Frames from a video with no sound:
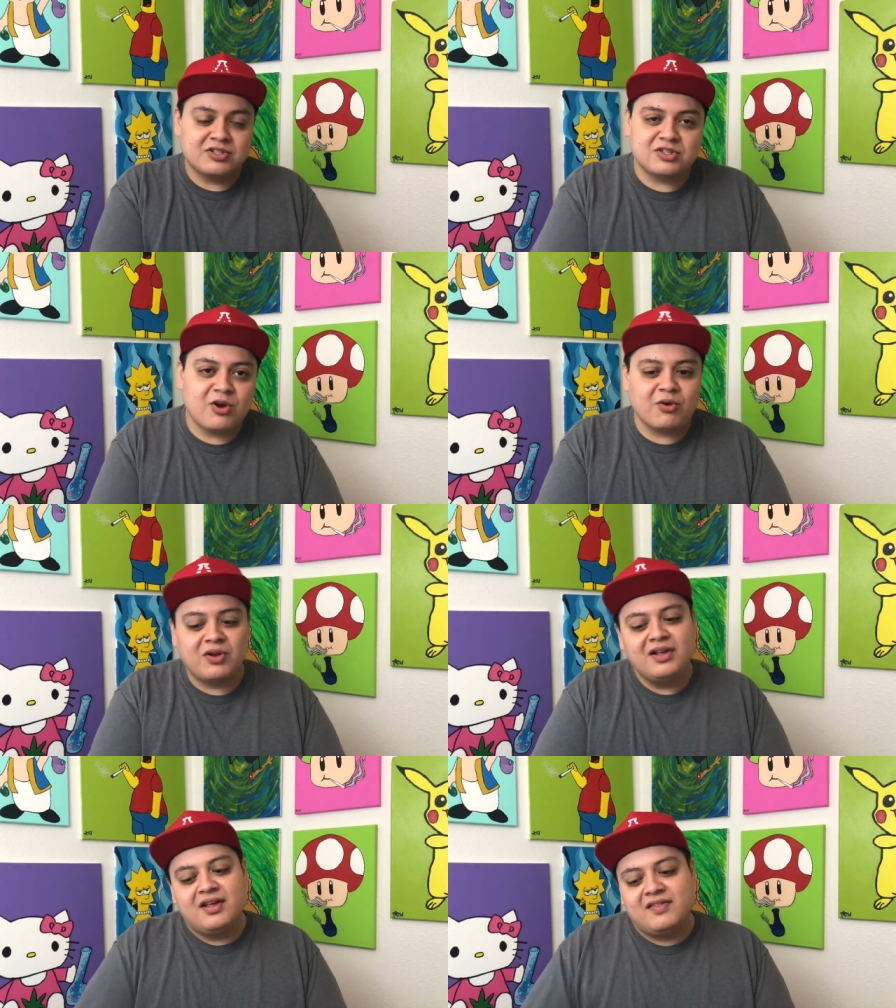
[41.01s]
So
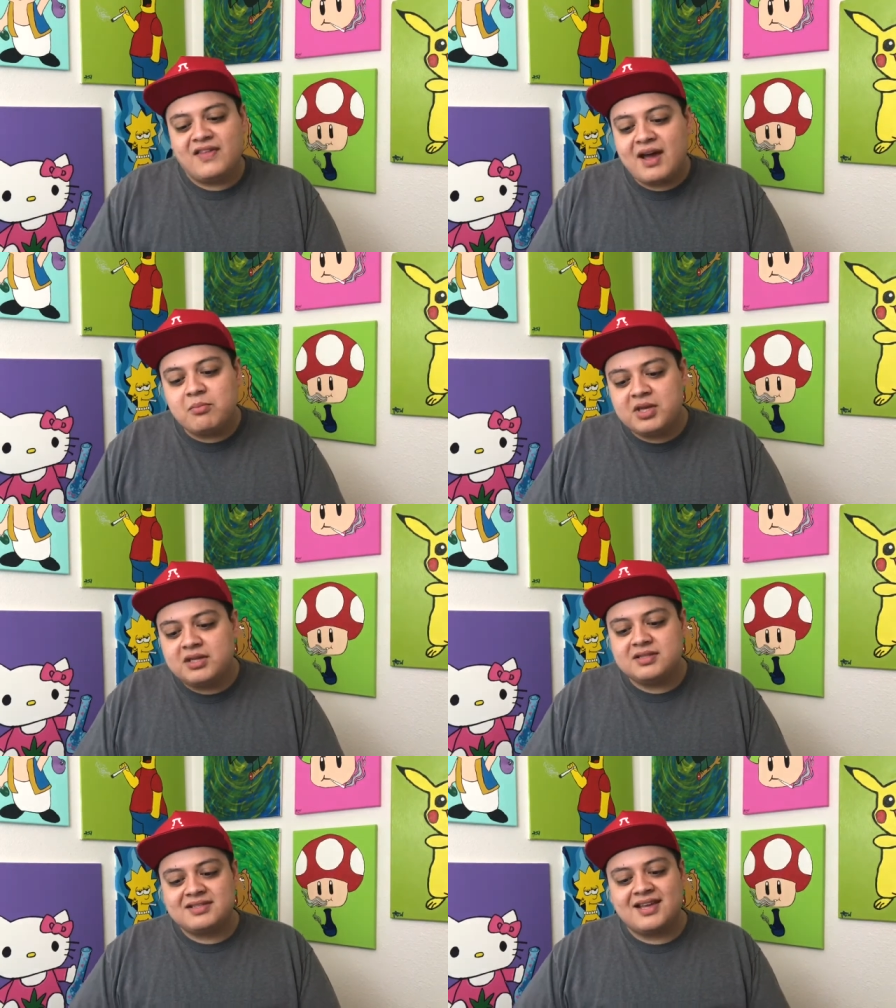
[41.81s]
that
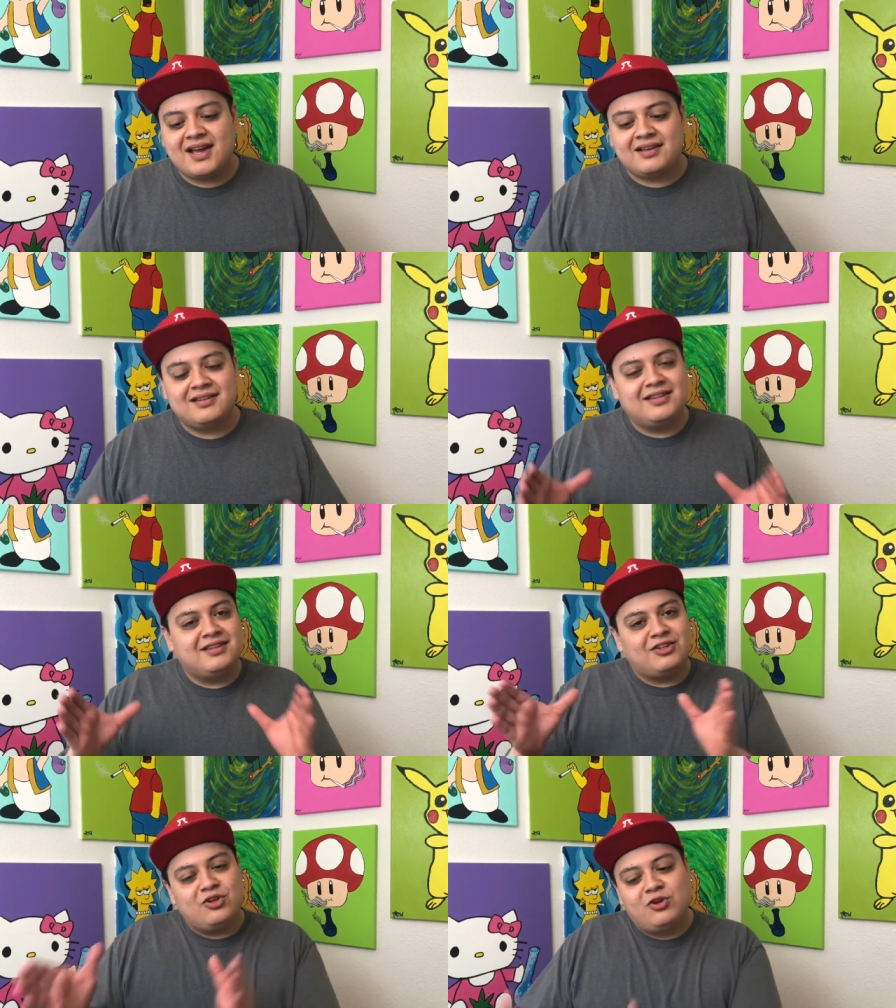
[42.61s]
means that
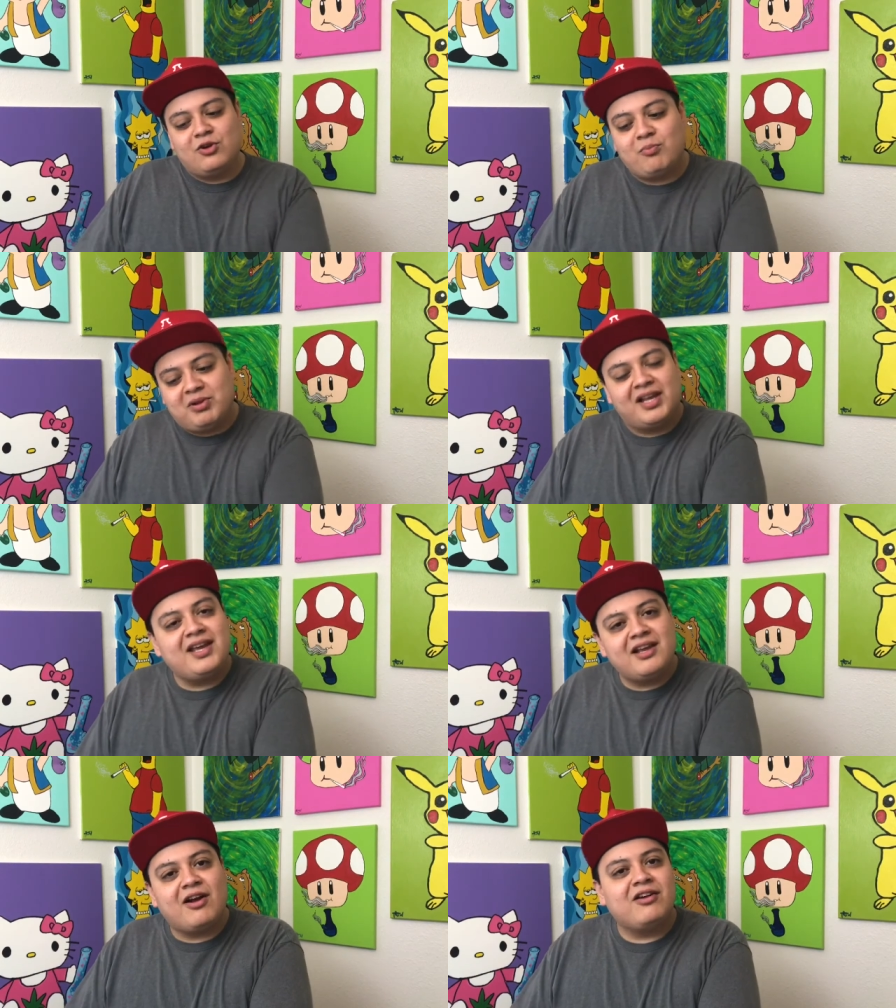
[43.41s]
you're
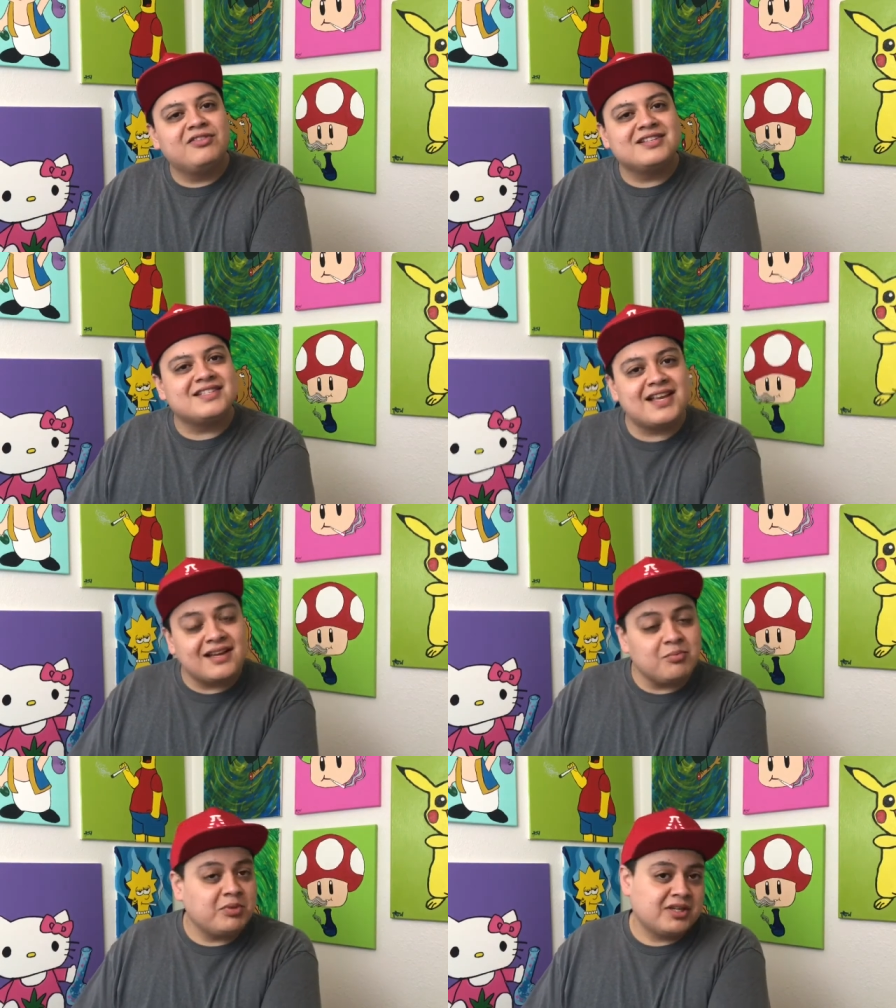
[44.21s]
playing on the
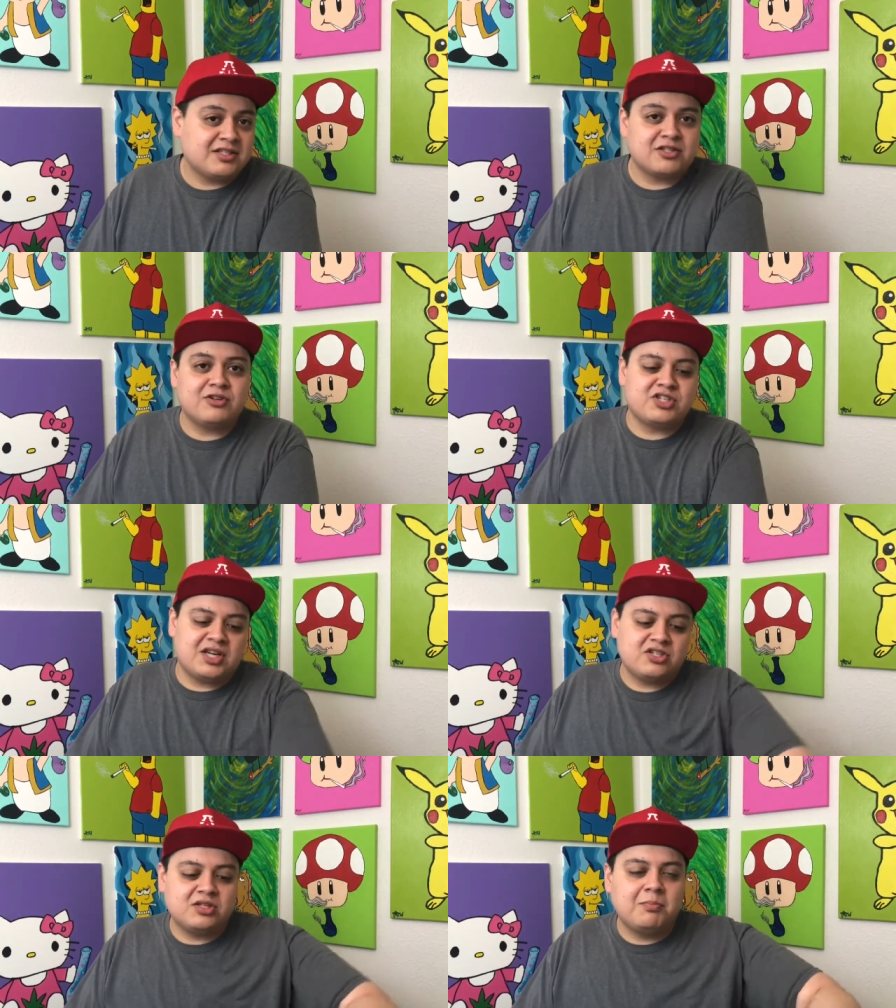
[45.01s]
second biggest search
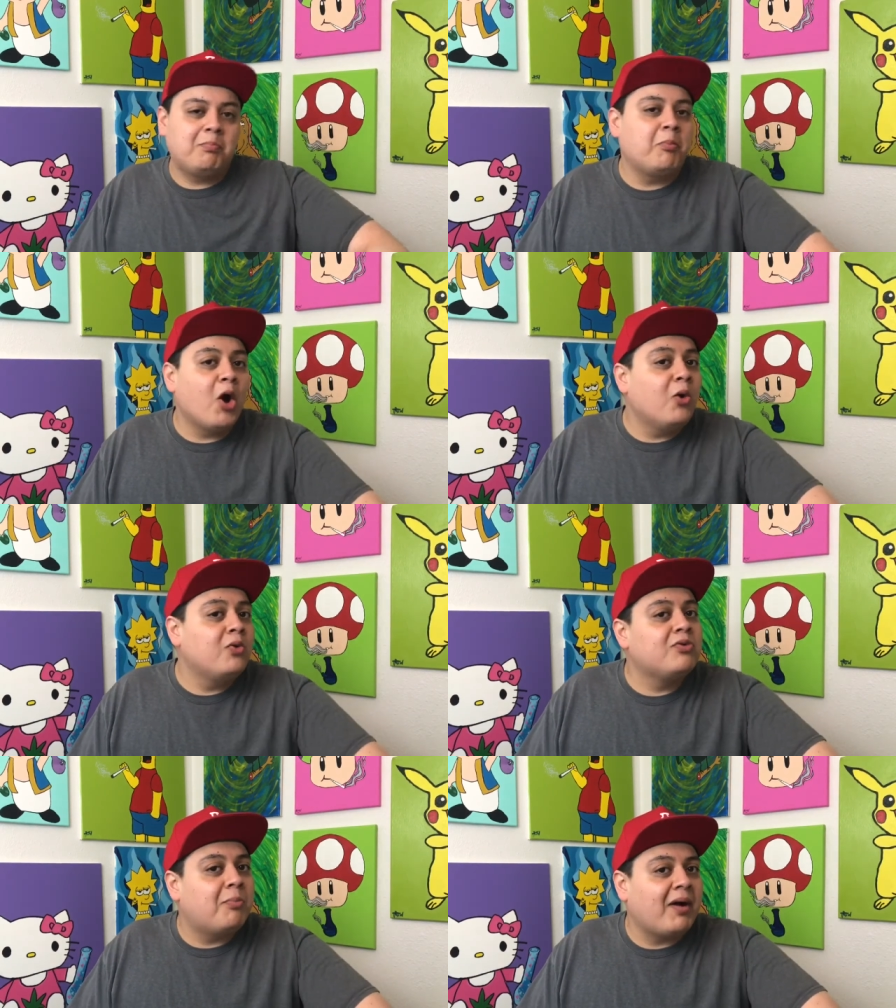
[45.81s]
engine
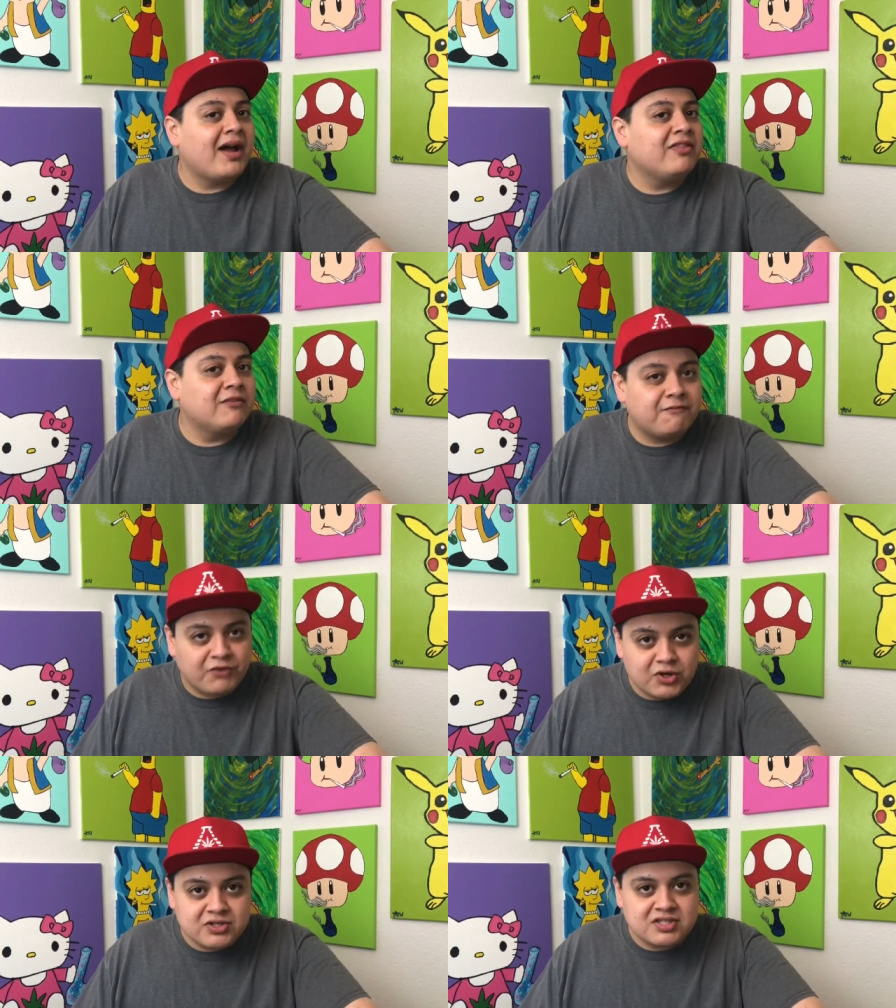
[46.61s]
owned by the
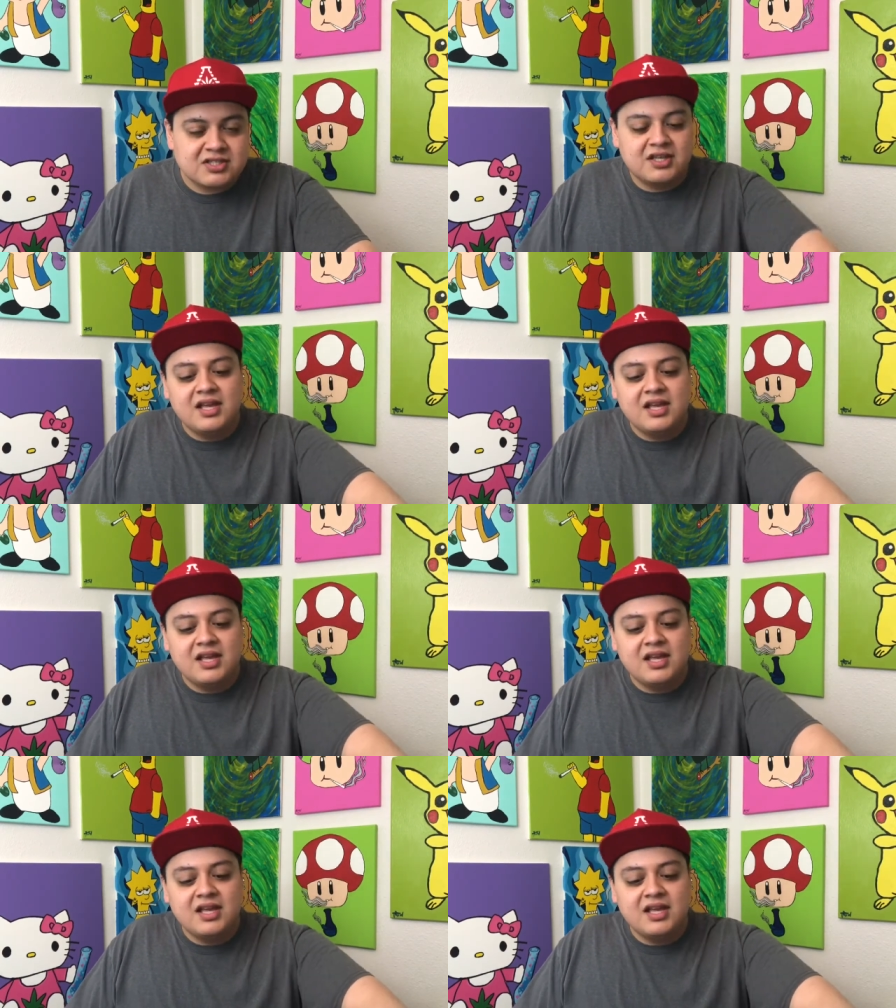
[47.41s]
first.